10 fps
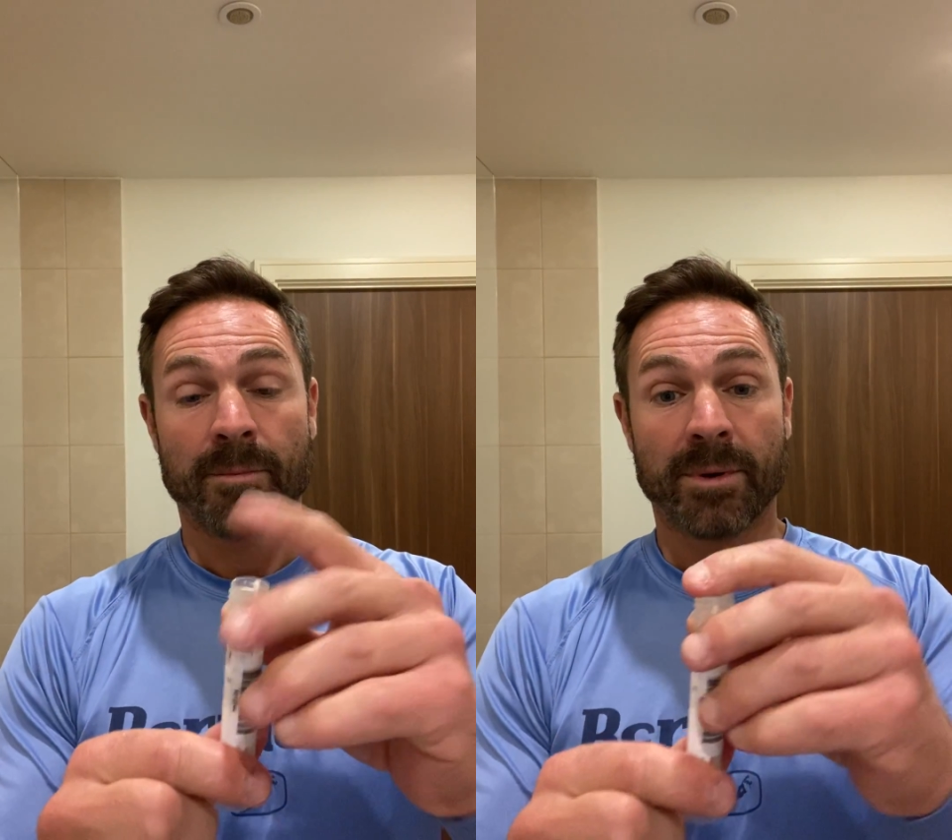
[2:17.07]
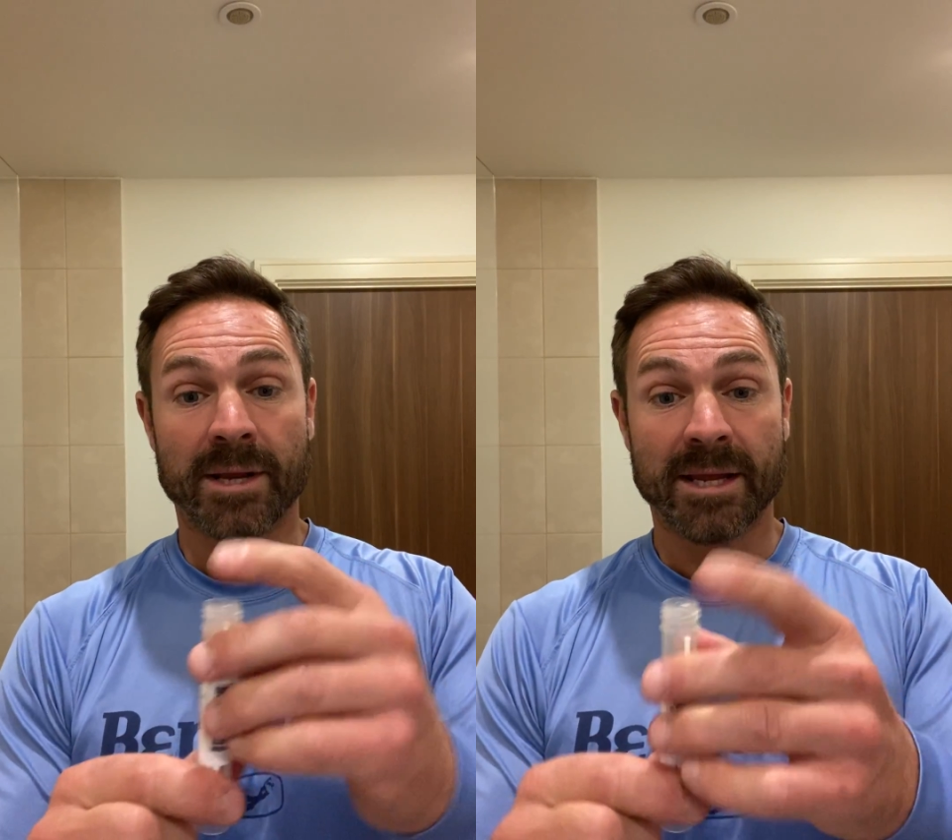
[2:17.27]

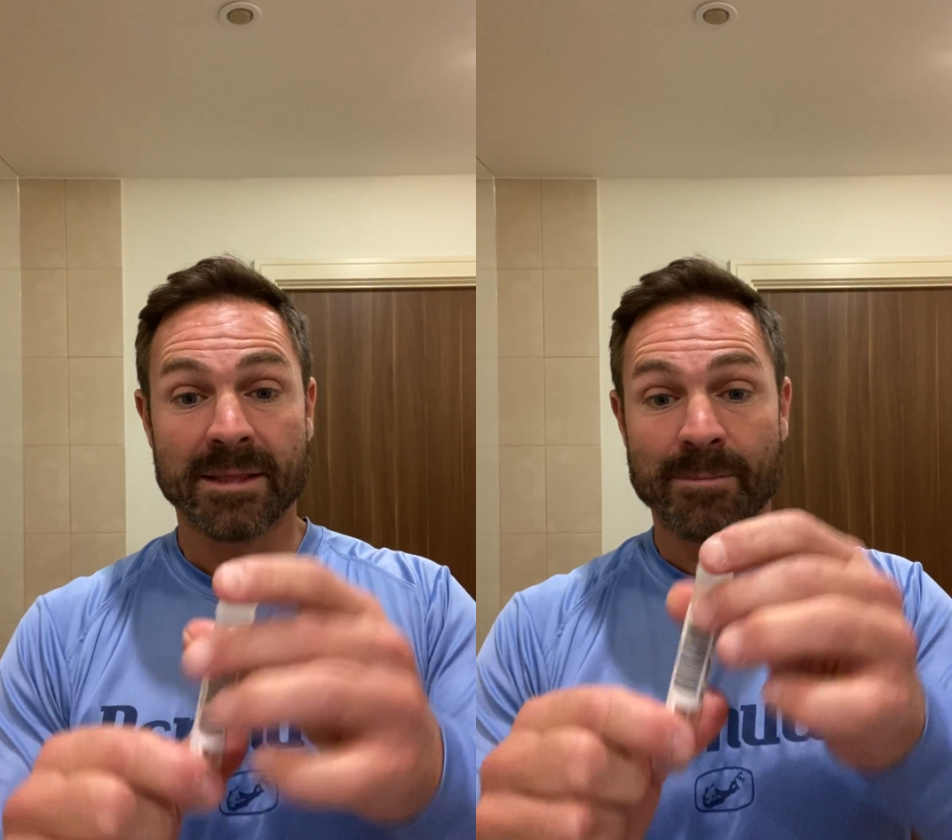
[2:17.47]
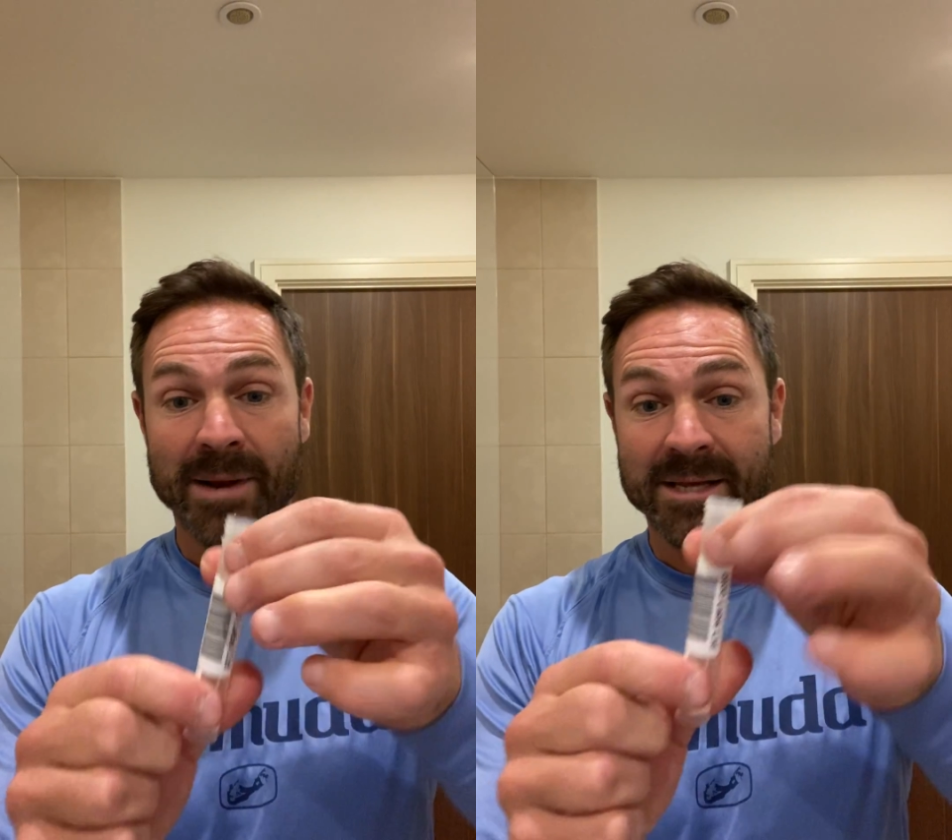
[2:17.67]
Put it
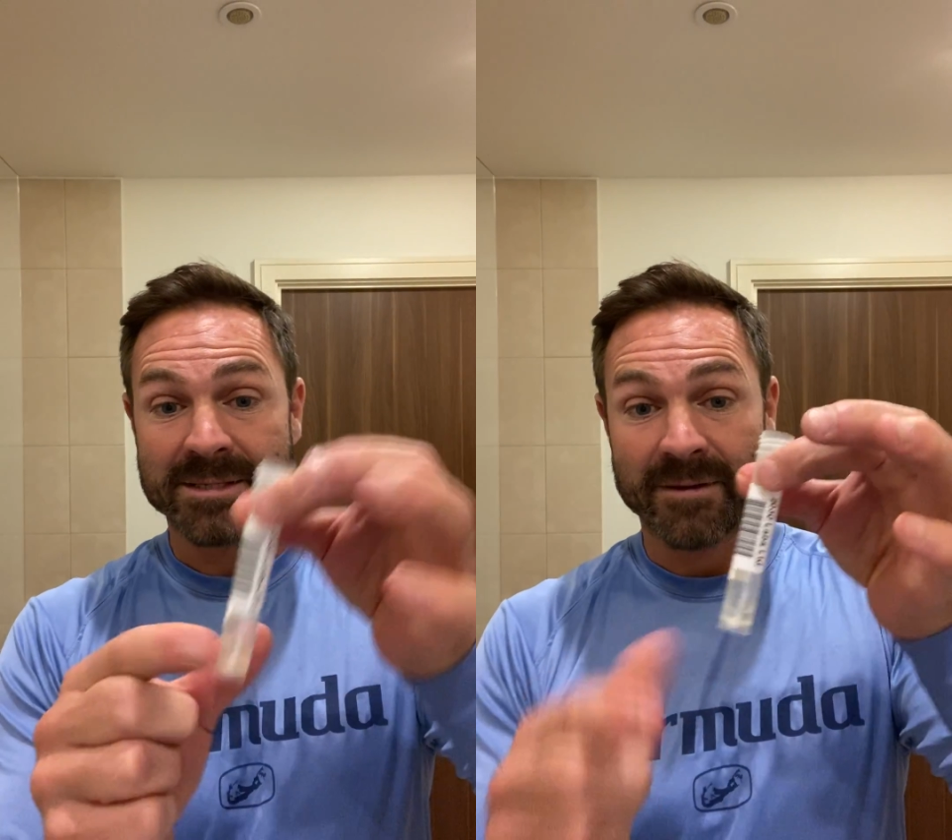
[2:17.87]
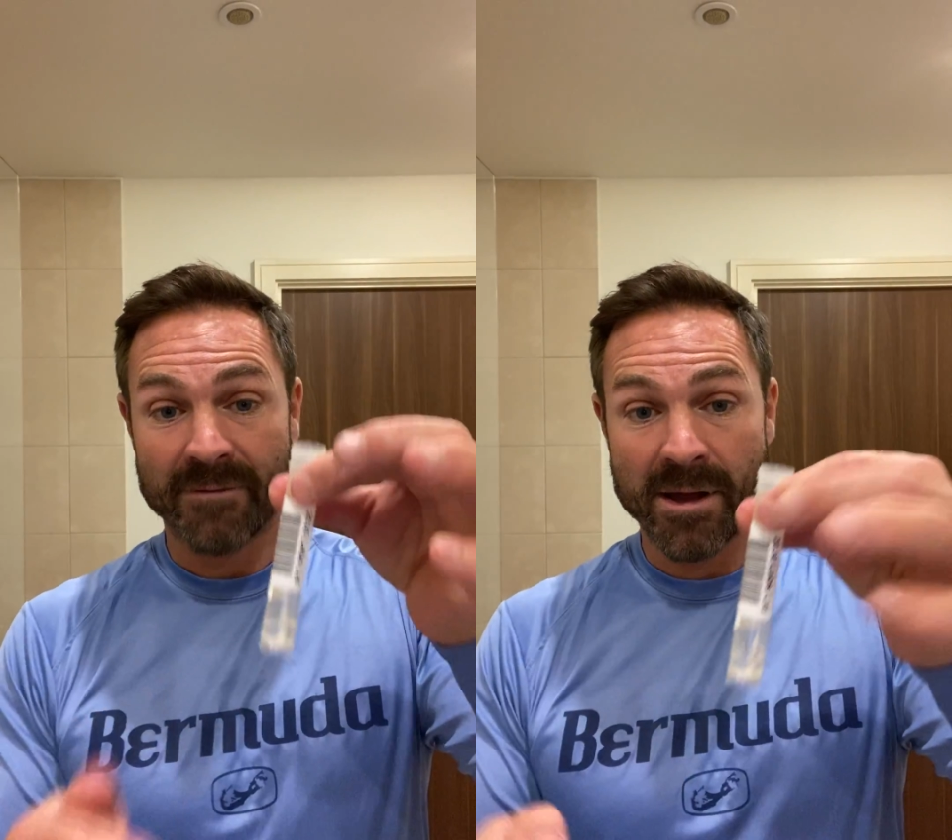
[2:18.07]
in the
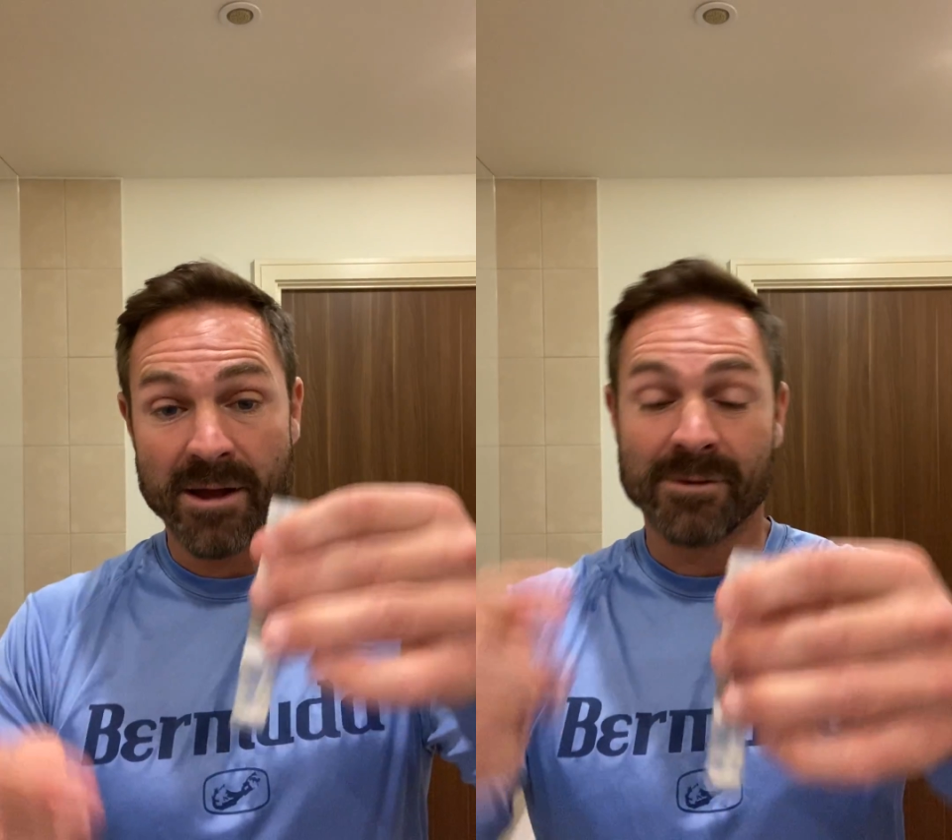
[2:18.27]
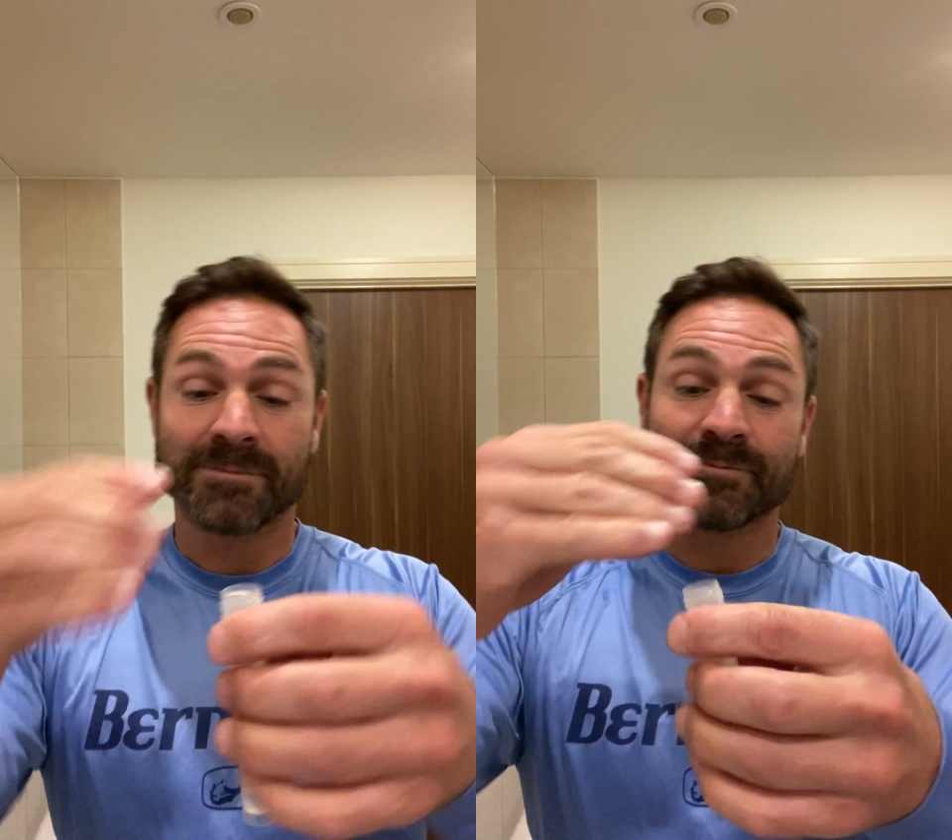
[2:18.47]
plastic
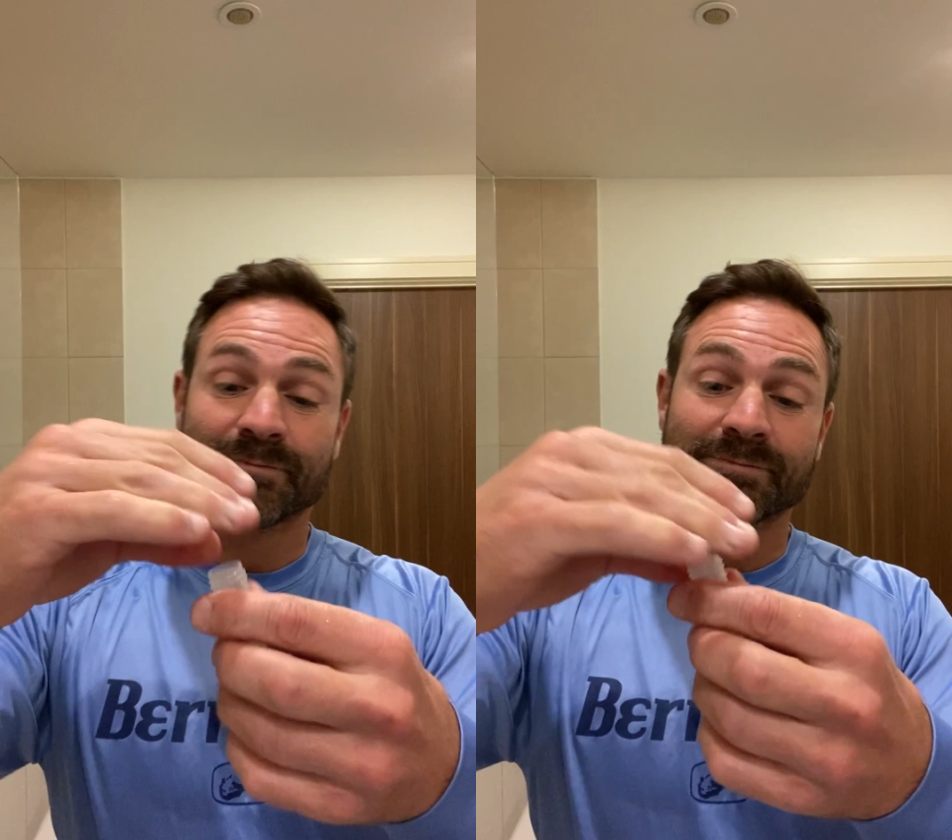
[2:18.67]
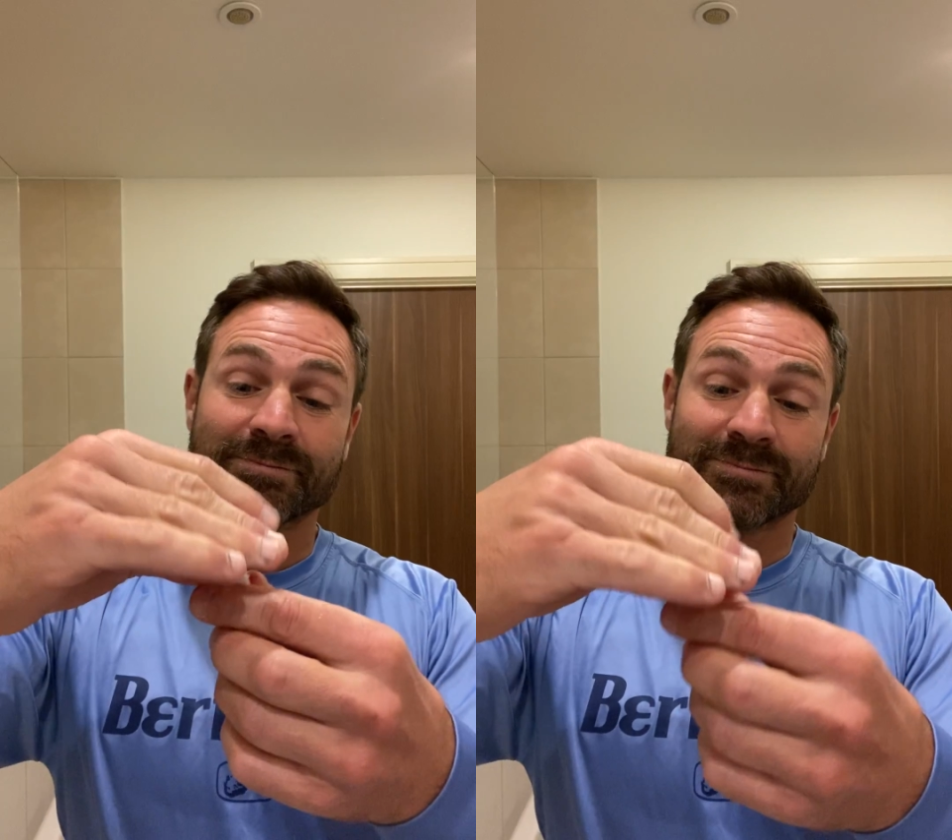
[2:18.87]
vial.